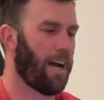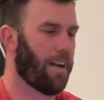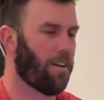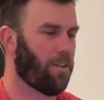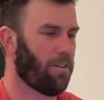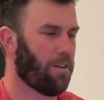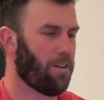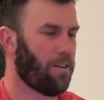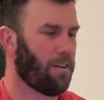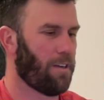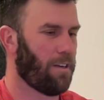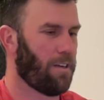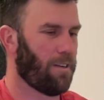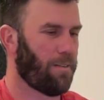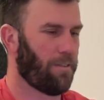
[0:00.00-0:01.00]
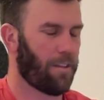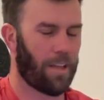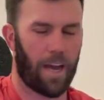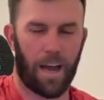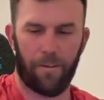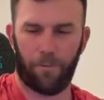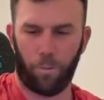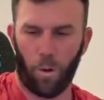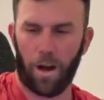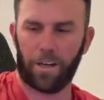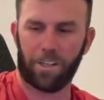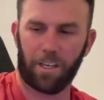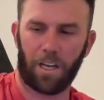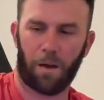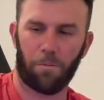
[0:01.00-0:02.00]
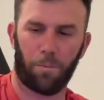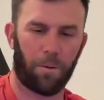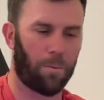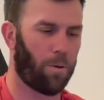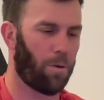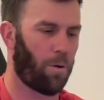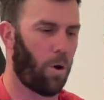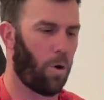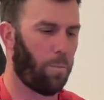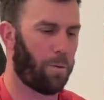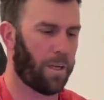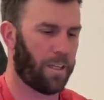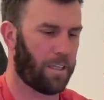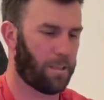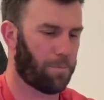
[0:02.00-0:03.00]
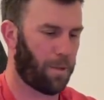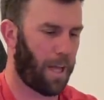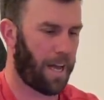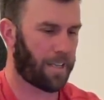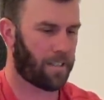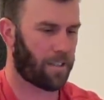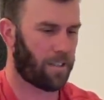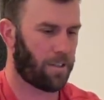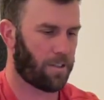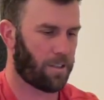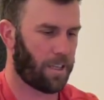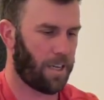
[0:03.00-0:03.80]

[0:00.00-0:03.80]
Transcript: I don't... I've watched a couple people opening these blasters,